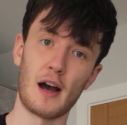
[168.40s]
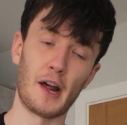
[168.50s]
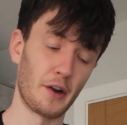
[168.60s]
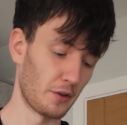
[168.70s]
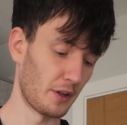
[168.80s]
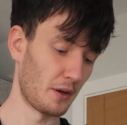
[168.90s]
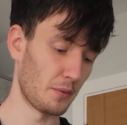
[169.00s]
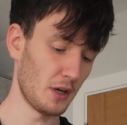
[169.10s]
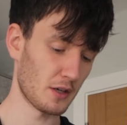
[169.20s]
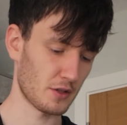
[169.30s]
I know that it
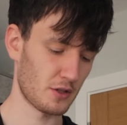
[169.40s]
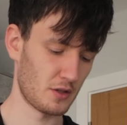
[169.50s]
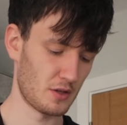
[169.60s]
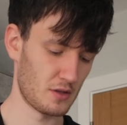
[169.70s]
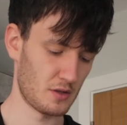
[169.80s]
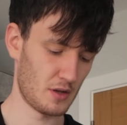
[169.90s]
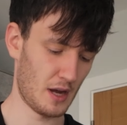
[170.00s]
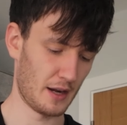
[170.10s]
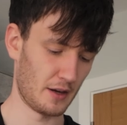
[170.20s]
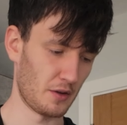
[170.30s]
works
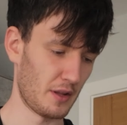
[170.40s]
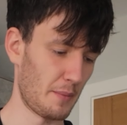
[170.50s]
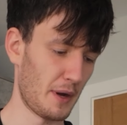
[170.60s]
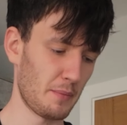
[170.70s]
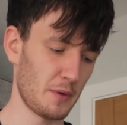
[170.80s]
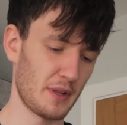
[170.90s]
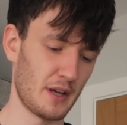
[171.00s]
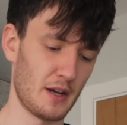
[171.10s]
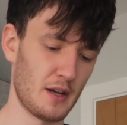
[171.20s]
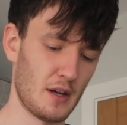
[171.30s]
and I know that I'm happy with
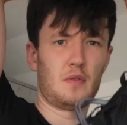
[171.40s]
it.